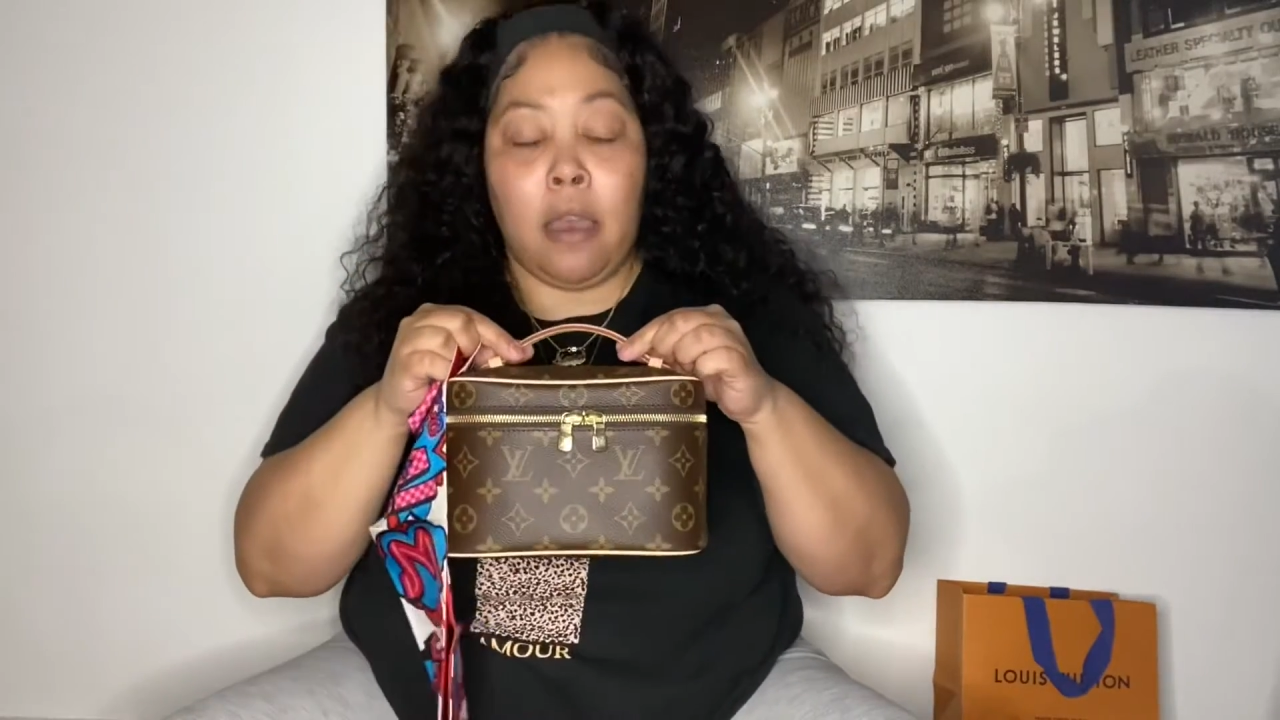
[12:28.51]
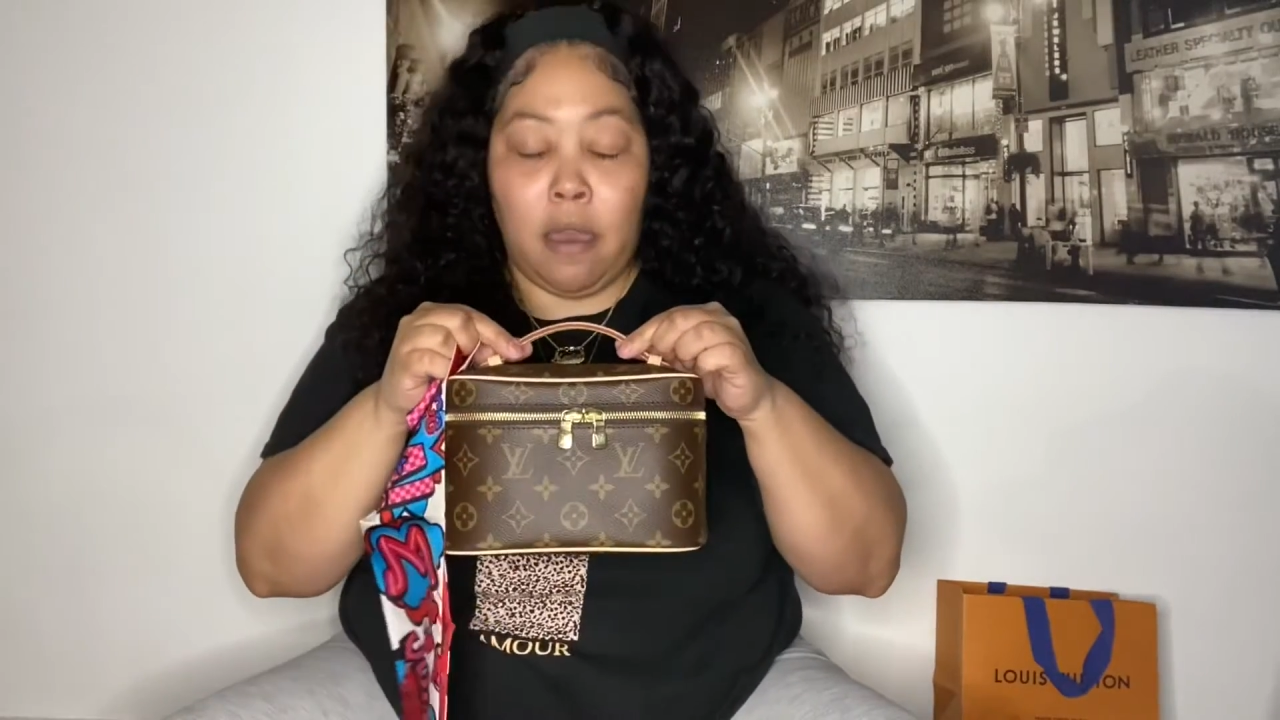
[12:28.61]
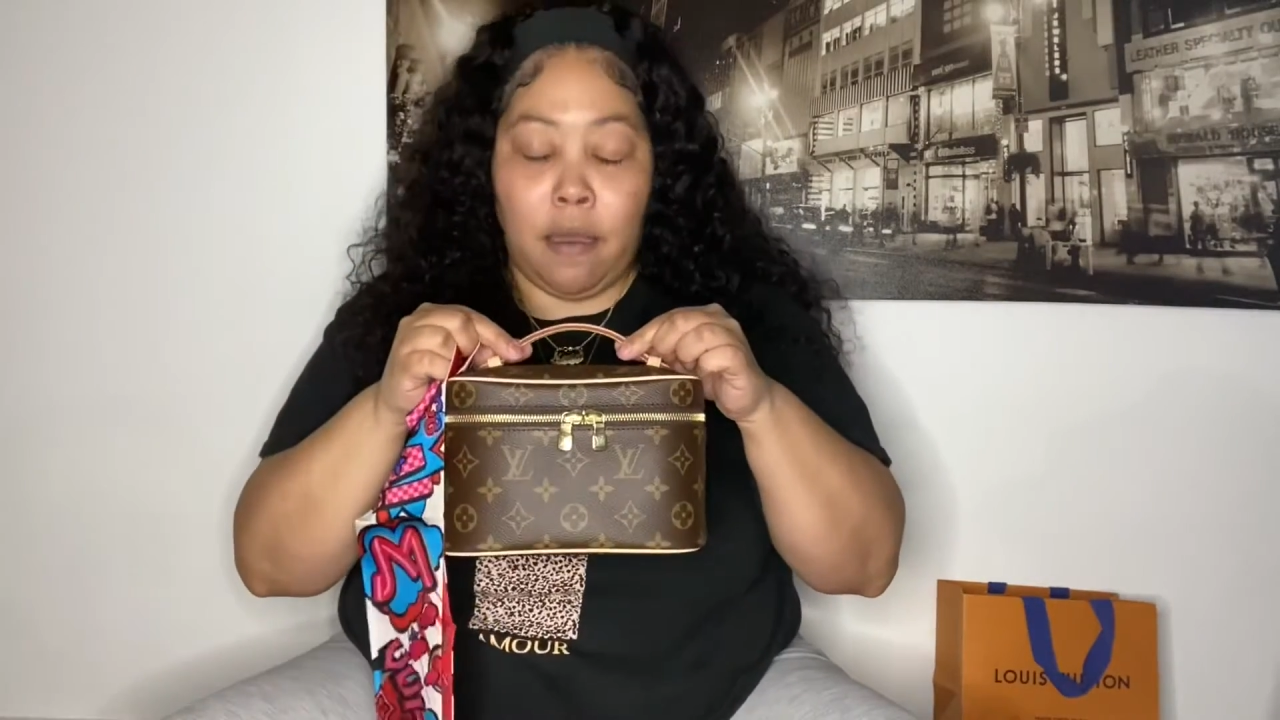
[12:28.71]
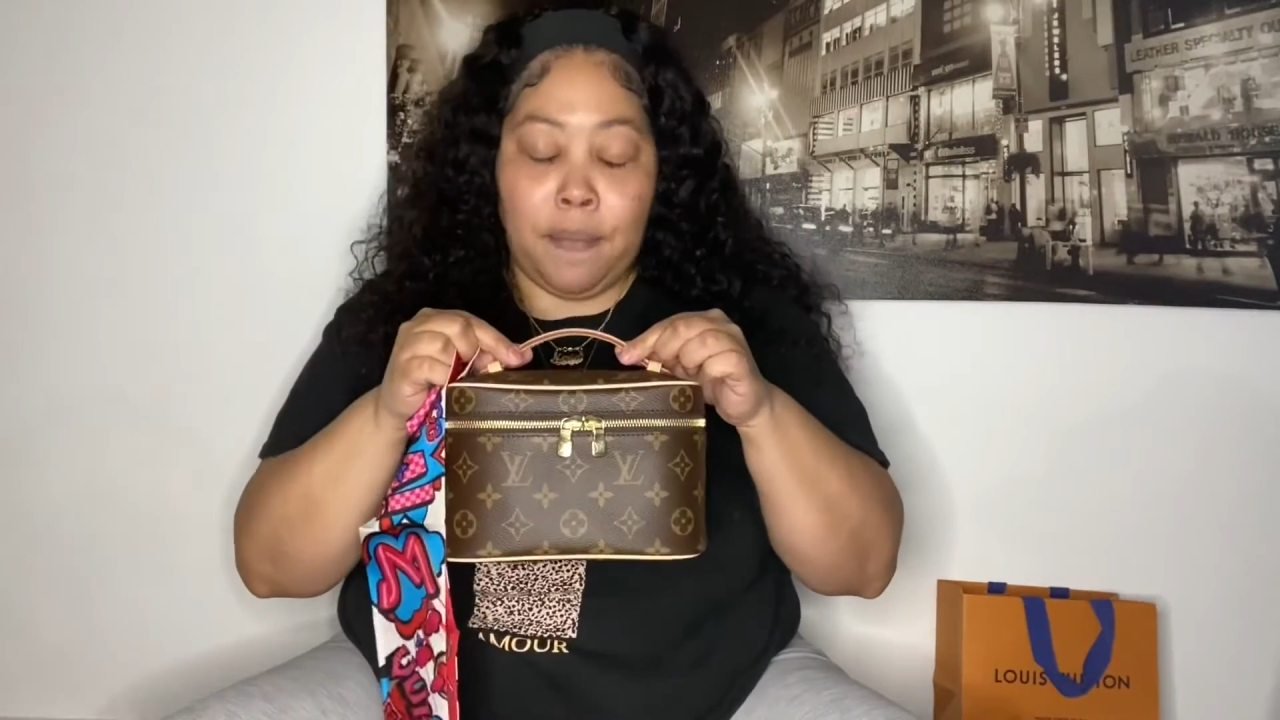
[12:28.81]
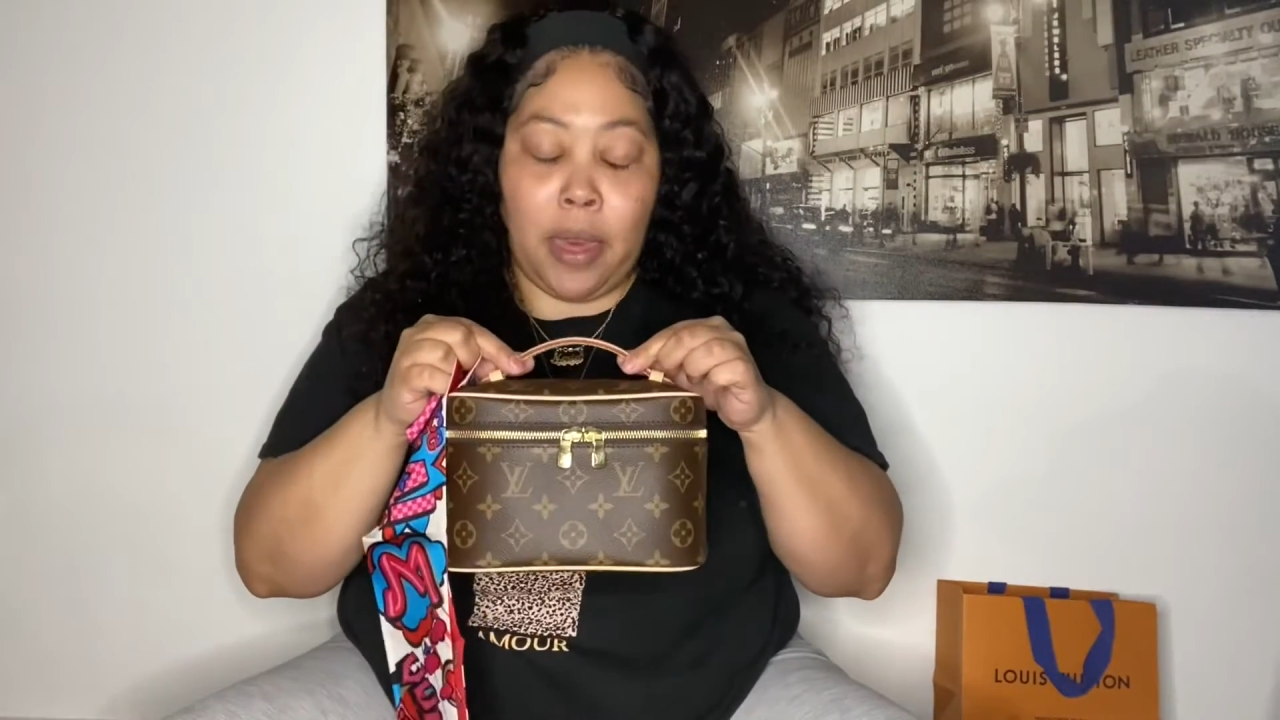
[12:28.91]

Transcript: my